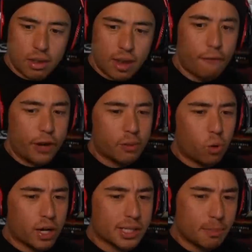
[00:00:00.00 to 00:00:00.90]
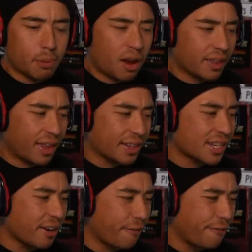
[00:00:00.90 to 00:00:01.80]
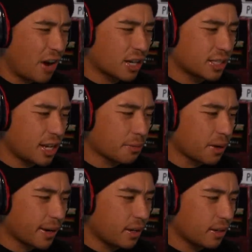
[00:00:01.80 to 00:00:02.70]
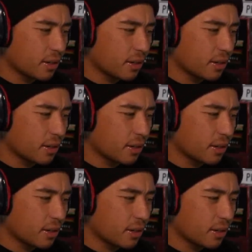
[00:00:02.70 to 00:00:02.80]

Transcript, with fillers: If he was implying that, that's kind of f***ed up, right?